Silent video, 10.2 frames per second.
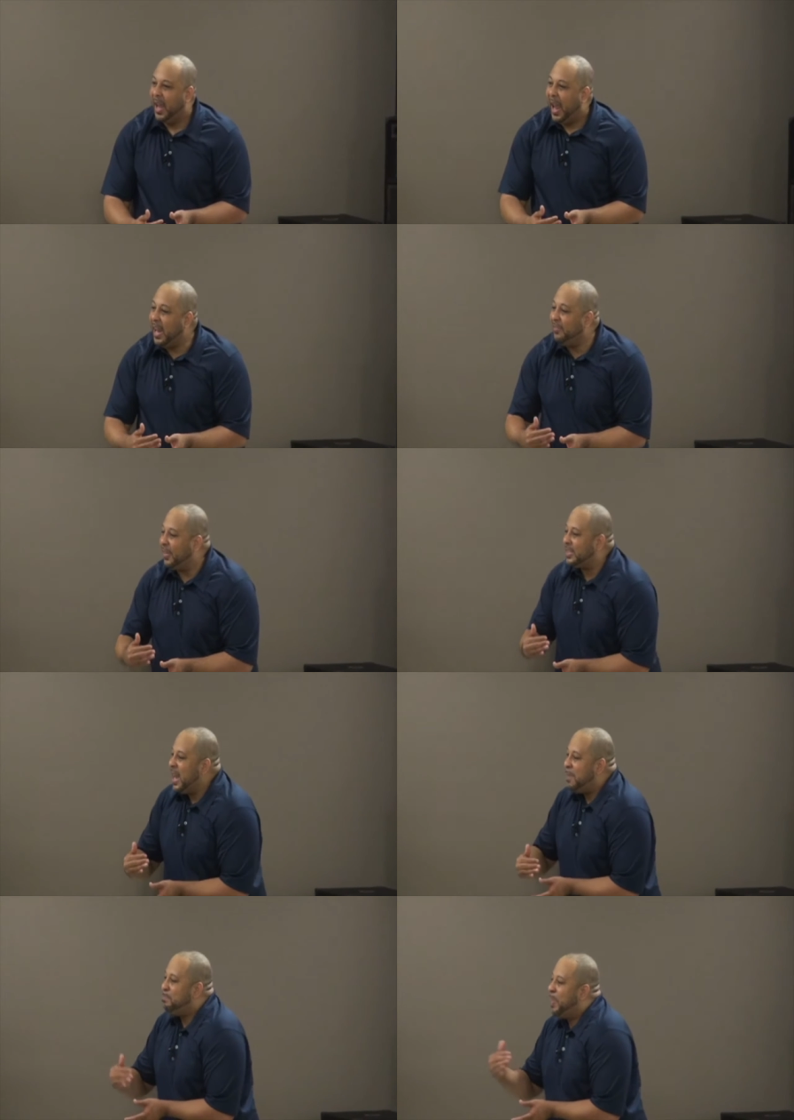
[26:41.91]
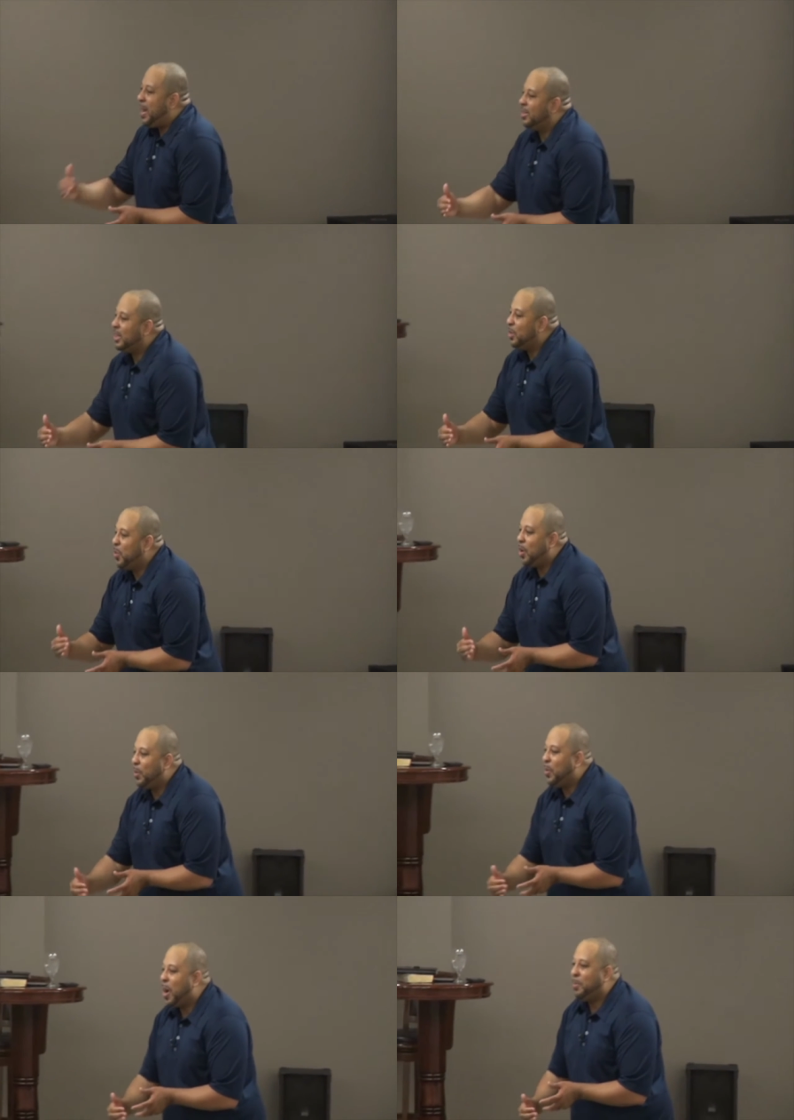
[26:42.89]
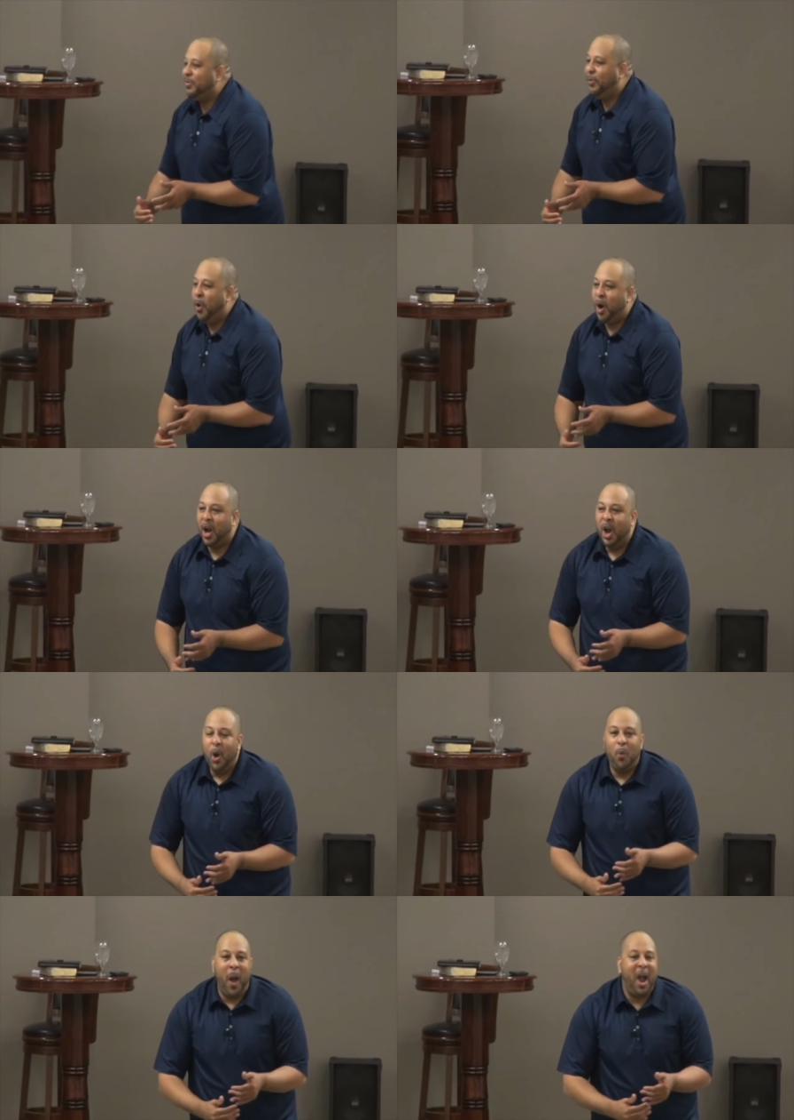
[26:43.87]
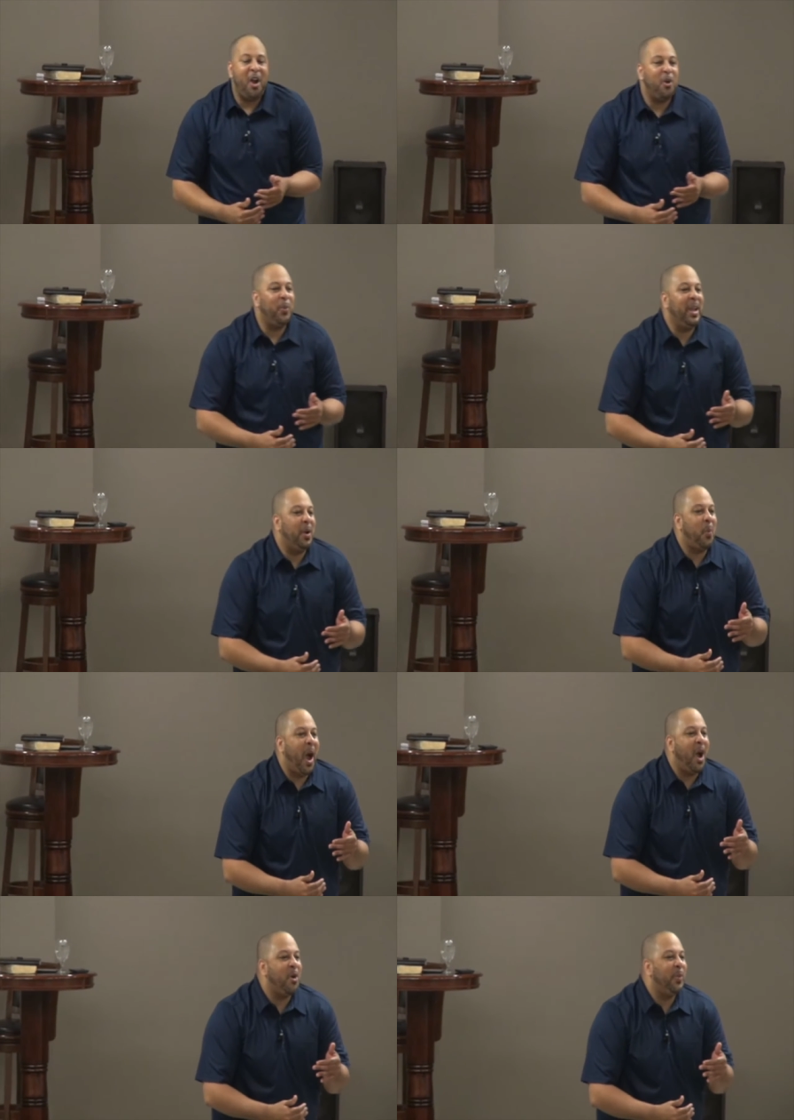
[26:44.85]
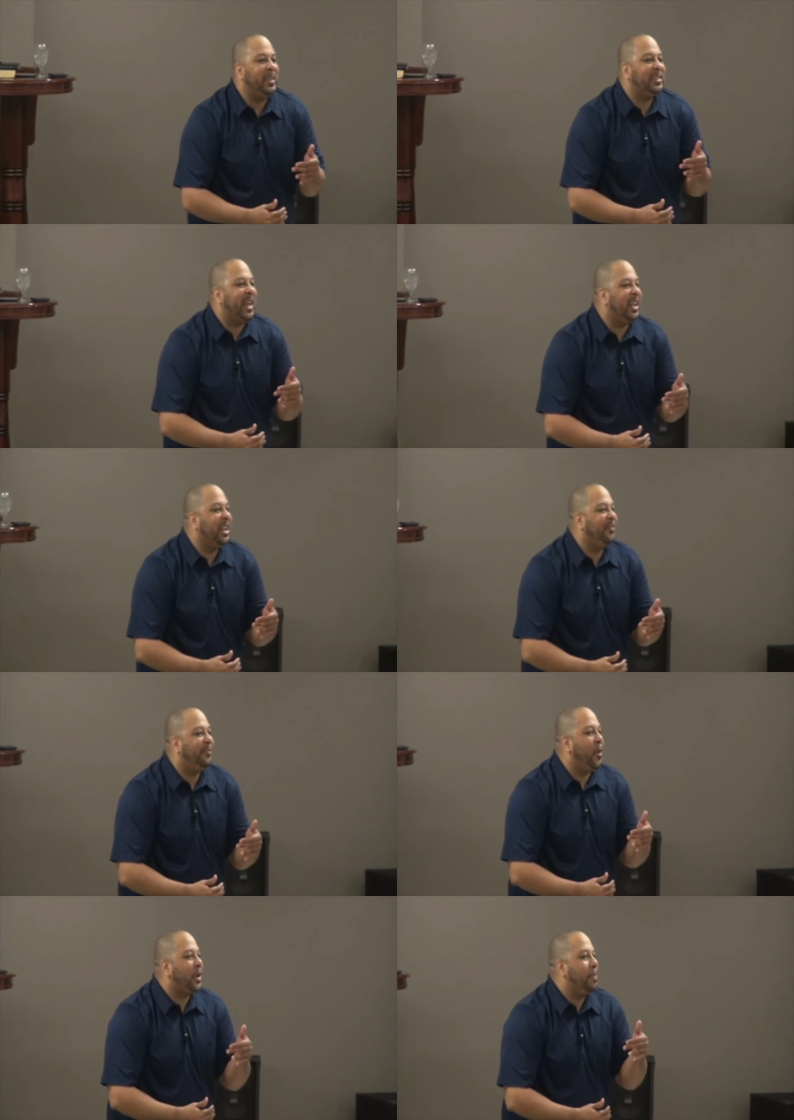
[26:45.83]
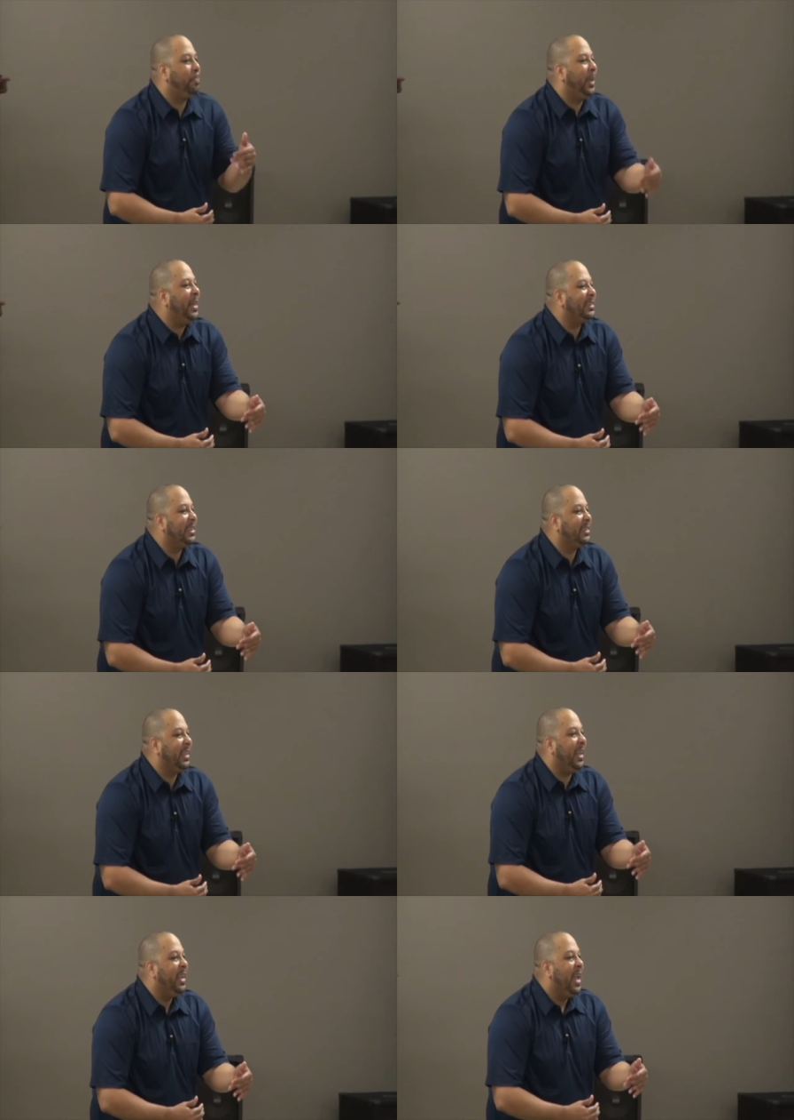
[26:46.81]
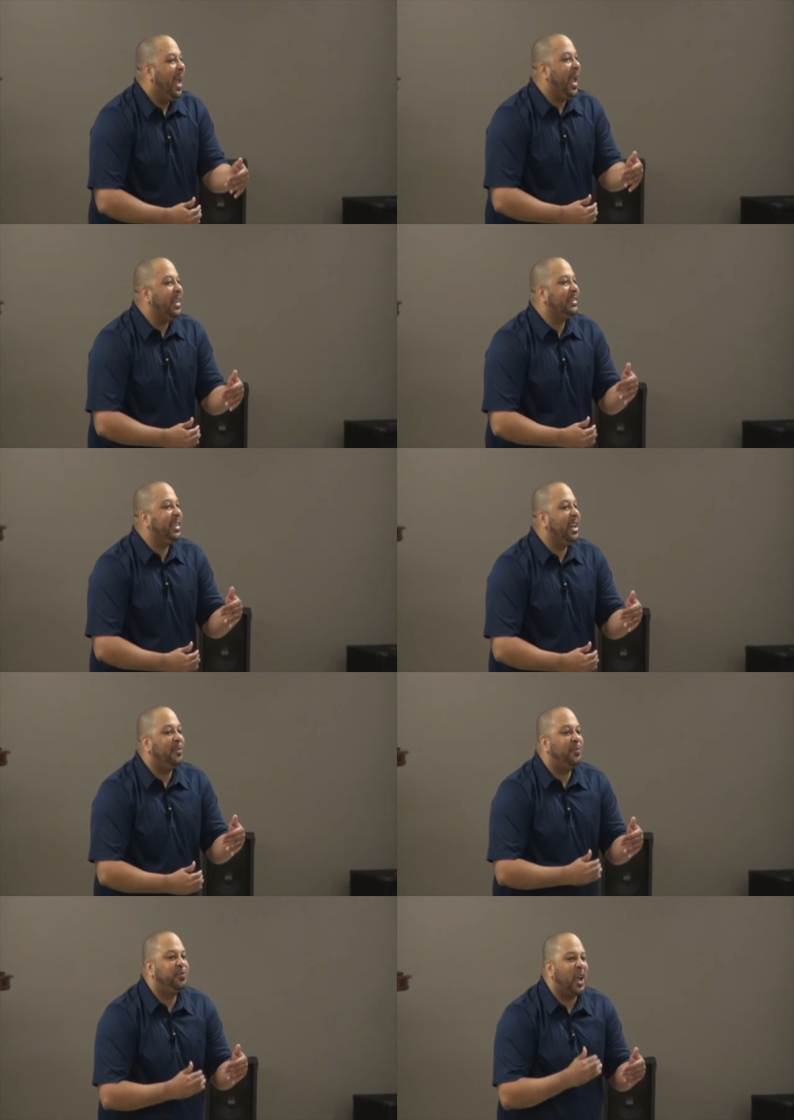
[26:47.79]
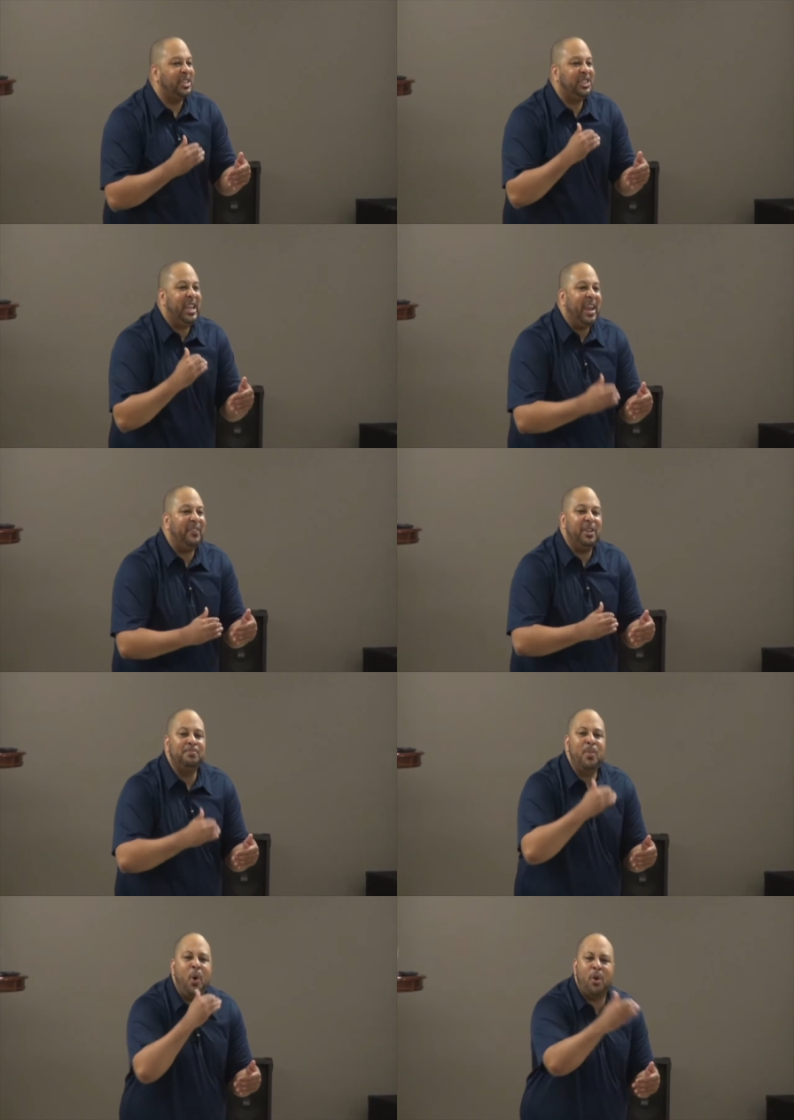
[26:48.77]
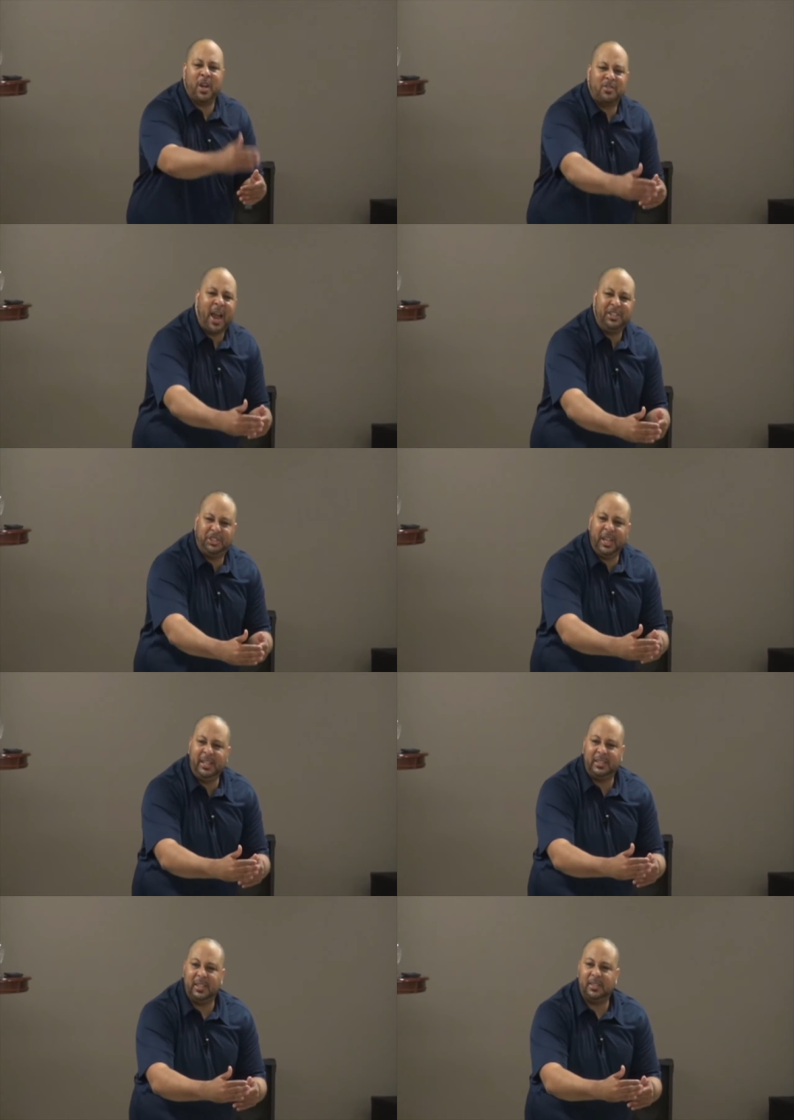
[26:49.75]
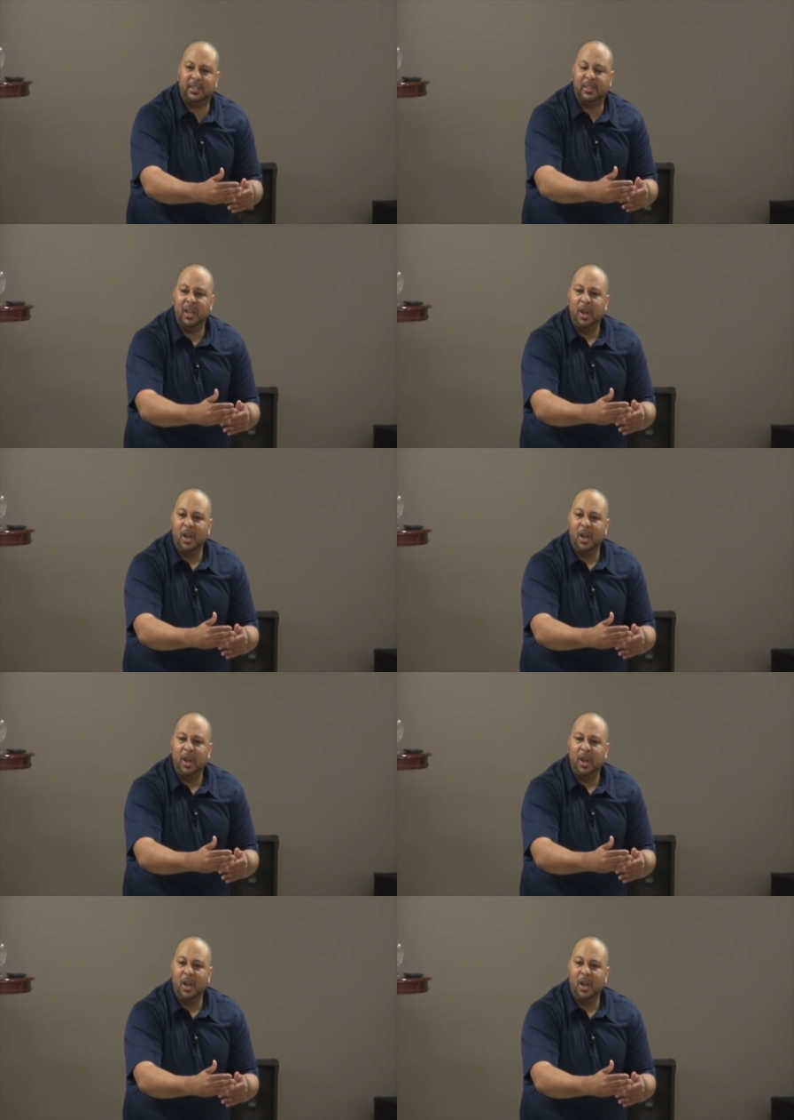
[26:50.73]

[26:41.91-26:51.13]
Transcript: And if it's not better than where we were before, why are we why are we settling for complacency instead of achieving more in Christ Jesus?